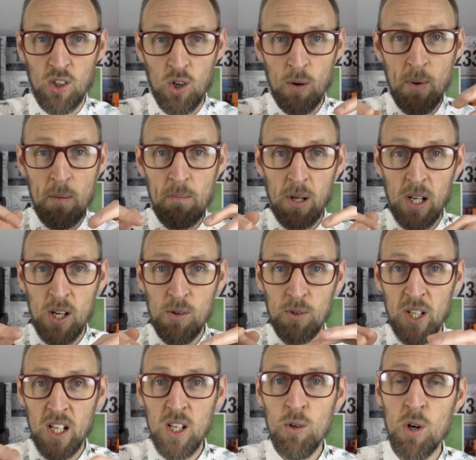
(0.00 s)
comment below
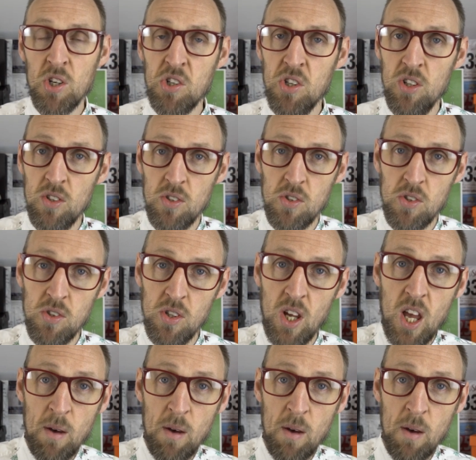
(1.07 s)
with any questions.